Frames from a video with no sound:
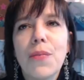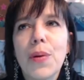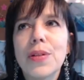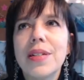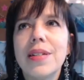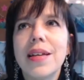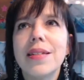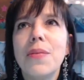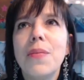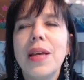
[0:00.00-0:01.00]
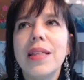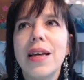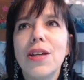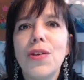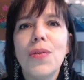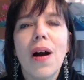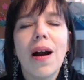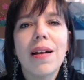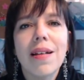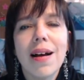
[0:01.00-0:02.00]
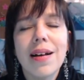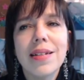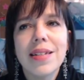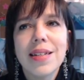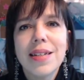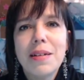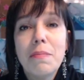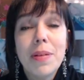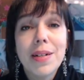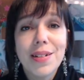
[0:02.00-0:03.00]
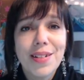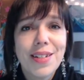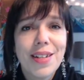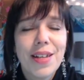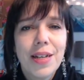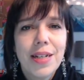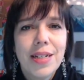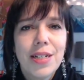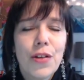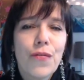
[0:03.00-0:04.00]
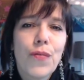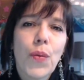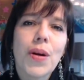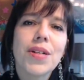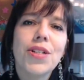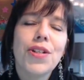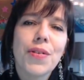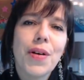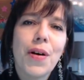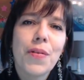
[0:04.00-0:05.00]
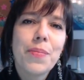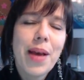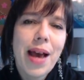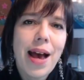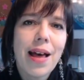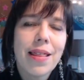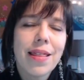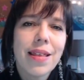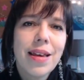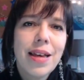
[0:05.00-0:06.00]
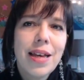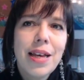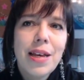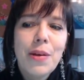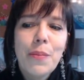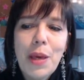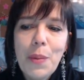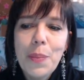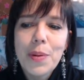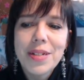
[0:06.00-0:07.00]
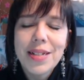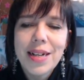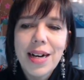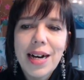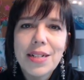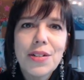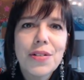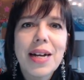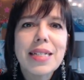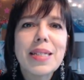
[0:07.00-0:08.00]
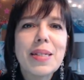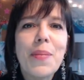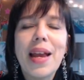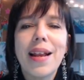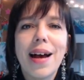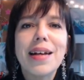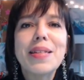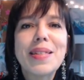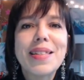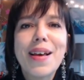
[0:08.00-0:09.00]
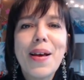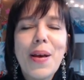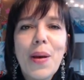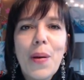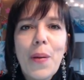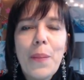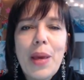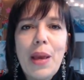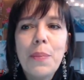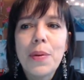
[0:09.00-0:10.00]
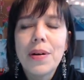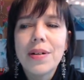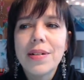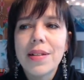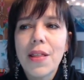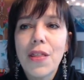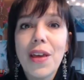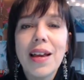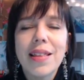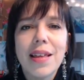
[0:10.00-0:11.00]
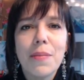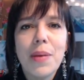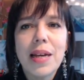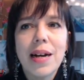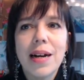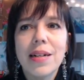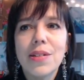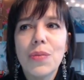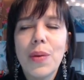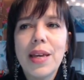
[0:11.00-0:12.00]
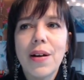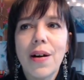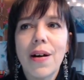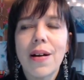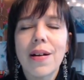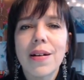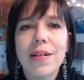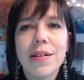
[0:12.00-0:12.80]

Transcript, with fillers: person doesn't mean that you are not built to forge your own path. People underestimate us. People think that because we are